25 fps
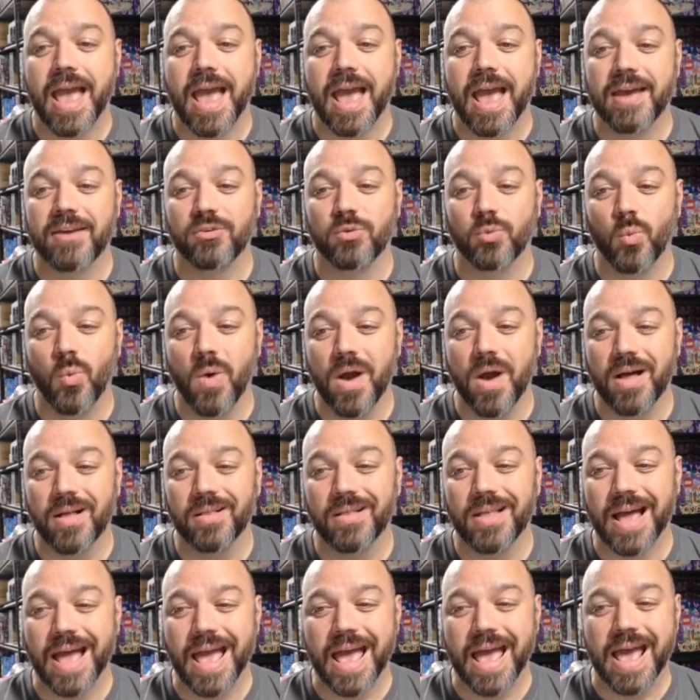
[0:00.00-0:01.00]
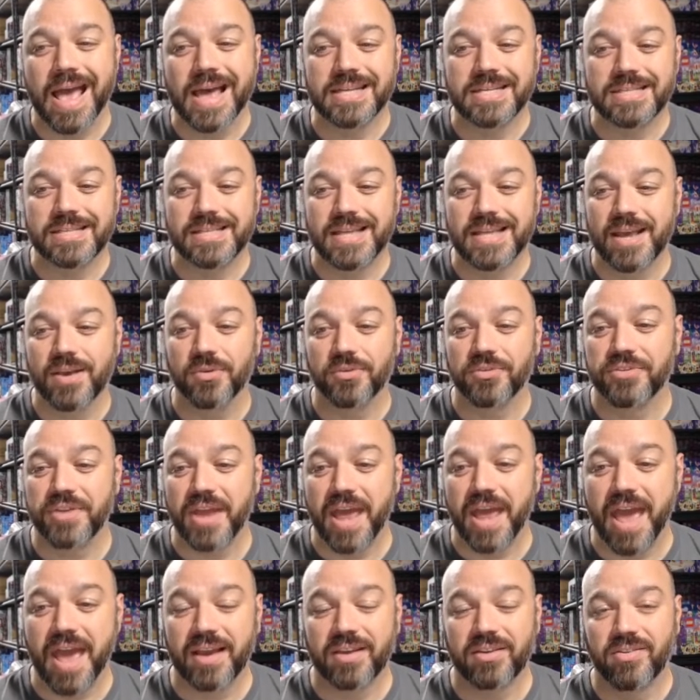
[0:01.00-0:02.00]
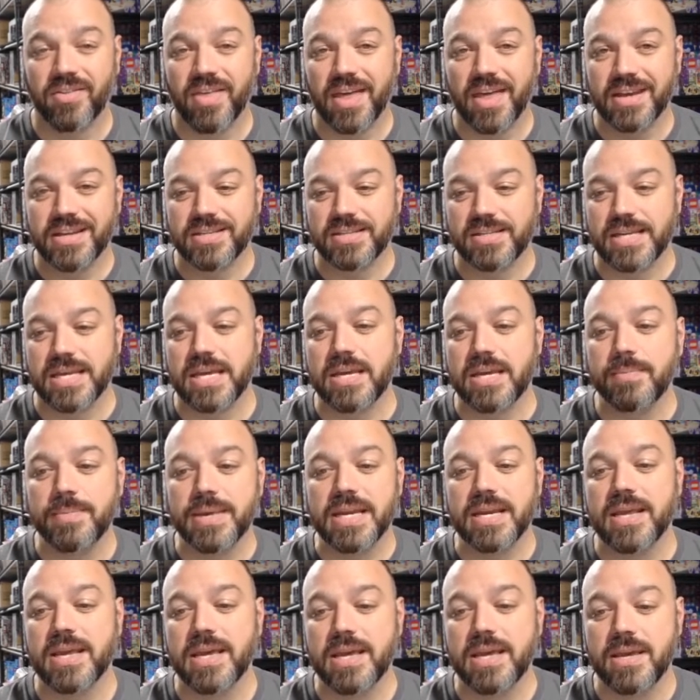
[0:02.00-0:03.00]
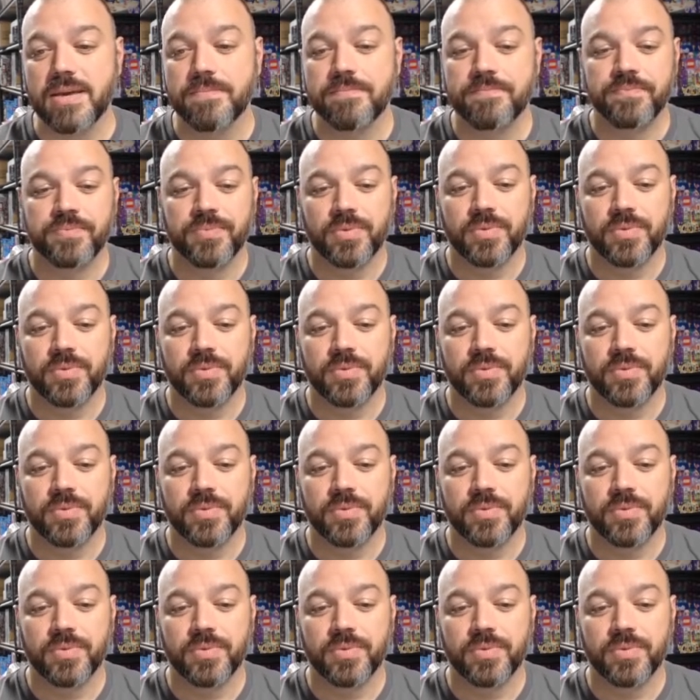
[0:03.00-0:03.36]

as well as sales tax that is TBD.